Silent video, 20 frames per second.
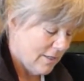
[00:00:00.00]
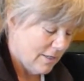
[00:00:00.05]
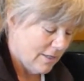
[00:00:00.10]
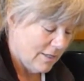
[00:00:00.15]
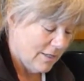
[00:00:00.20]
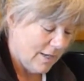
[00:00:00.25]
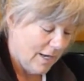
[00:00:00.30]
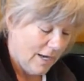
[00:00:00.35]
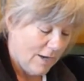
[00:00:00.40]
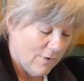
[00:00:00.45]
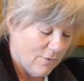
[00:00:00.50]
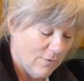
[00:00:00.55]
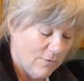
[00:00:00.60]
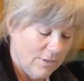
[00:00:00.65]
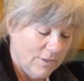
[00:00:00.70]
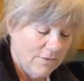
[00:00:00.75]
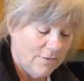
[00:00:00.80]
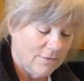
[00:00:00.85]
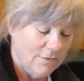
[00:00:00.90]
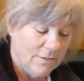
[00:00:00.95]
and how
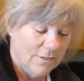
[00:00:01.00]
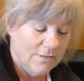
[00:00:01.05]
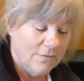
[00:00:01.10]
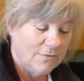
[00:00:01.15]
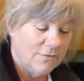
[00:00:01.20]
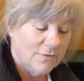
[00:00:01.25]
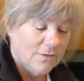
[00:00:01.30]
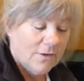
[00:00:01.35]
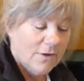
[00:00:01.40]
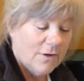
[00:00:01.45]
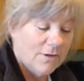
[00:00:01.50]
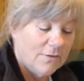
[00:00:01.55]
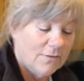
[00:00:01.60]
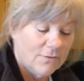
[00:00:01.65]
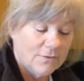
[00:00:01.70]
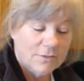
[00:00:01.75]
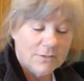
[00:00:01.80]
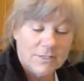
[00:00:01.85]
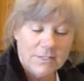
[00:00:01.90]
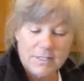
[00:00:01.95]
easy it is to kind
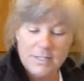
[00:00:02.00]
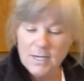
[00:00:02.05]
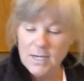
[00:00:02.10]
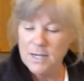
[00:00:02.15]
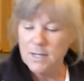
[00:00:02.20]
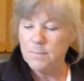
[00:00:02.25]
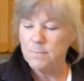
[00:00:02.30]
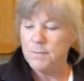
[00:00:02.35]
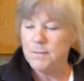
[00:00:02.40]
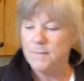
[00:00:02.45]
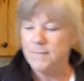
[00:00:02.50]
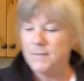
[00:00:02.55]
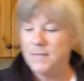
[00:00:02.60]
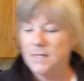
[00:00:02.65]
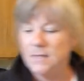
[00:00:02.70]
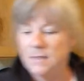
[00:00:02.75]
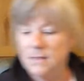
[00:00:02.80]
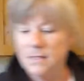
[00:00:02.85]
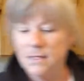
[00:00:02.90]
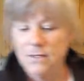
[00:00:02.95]
of clean up.
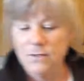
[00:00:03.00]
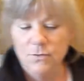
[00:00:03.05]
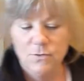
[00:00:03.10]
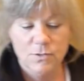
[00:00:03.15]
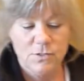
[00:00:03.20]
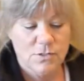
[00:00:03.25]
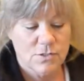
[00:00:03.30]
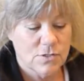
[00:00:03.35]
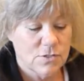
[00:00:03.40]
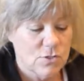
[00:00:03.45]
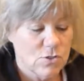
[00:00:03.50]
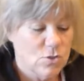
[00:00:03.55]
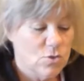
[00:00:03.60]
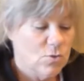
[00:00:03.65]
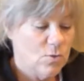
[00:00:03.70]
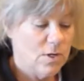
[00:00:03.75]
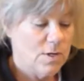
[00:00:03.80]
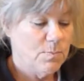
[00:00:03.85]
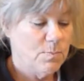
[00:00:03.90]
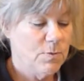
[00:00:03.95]
The other is the
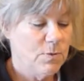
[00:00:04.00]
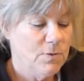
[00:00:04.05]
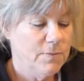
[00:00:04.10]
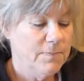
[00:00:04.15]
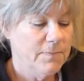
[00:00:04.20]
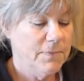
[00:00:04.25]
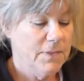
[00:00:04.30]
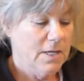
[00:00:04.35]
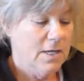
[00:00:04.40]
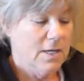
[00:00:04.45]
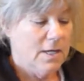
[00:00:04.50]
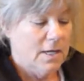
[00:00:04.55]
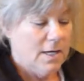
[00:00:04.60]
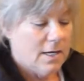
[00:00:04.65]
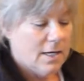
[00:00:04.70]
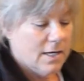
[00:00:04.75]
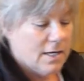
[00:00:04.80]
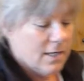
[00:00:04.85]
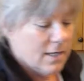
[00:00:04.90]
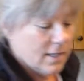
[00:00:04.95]
scraper.
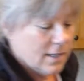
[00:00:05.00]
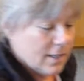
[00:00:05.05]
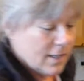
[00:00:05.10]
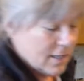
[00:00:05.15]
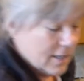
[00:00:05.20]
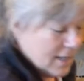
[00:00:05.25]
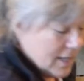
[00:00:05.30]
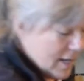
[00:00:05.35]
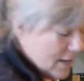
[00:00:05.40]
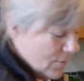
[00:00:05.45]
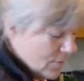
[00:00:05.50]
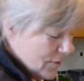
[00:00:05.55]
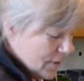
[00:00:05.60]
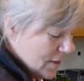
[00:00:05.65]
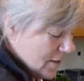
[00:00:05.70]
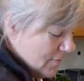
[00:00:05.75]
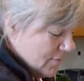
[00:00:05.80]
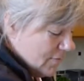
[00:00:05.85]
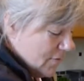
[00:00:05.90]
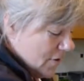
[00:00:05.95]
And now we
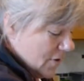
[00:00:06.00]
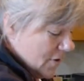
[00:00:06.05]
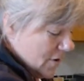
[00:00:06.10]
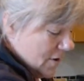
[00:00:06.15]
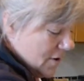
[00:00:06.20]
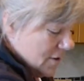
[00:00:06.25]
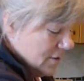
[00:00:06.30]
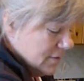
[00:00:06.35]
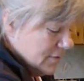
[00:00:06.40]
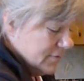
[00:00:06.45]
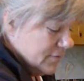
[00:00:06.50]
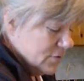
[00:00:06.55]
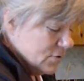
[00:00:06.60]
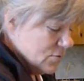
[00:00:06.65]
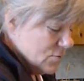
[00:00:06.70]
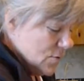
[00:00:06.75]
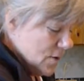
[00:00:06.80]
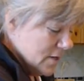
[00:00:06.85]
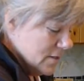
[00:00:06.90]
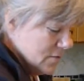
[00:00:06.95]
have all of
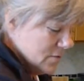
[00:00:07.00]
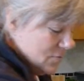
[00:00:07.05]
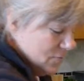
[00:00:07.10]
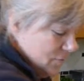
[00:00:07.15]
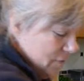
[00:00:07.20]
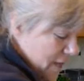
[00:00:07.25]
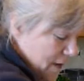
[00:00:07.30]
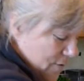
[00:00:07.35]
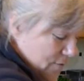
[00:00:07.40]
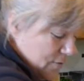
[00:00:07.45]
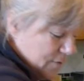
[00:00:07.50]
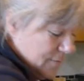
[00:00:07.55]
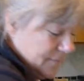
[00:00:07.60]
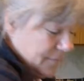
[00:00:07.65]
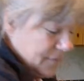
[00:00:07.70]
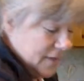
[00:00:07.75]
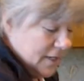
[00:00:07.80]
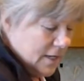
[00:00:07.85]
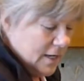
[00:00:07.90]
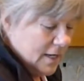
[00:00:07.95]
this rice flour,
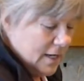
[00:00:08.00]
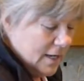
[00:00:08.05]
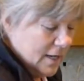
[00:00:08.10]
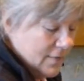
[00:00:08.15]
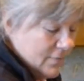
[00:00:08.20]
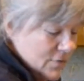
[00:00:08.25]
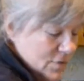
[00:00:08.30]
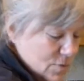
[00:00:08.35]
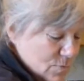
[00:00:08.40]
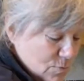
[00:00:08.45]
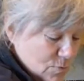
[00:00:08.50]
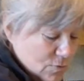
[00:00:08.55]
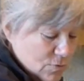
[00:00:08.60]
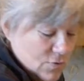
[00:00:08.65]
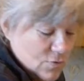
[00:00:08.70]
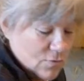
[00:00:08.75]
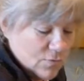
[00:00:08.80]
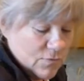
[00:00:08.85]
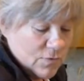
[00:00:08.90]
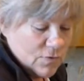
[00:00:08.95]
and I have a smooth
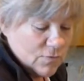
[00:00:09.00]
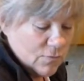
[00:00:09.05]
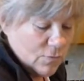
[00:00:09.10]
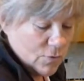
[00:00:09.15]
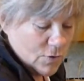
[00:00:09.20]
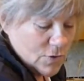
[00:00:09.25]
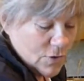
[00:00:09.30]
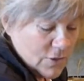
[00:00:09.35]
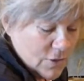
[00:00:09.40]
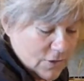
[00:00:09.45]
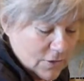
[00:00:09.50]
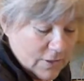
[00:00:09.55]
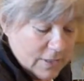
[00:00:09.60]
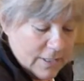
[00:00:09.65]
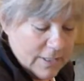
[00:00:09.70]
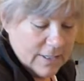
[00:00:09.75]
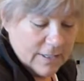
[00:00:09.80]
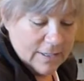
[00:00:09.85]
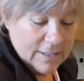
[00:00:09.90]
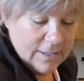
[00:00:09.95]
surface,
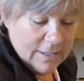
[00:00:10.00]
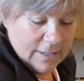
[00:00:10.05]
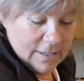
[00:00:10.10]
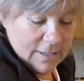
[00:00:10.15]
fortunately,